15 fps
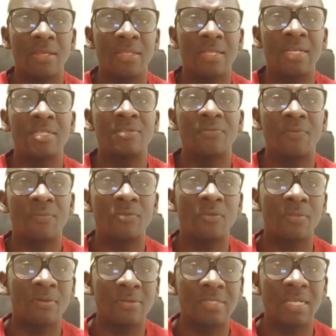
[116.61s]
That is from
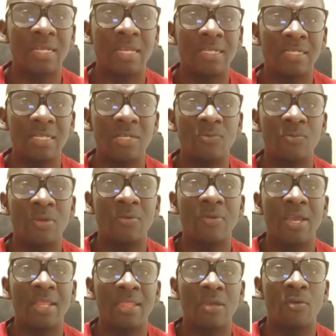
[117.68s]
2019, when we
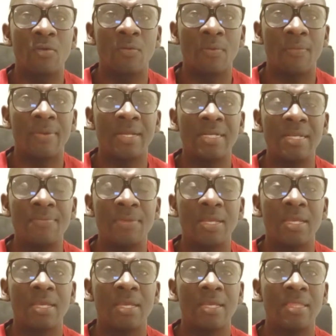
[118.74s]
had the global
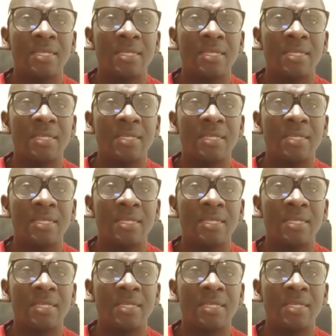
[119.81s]
pandemic.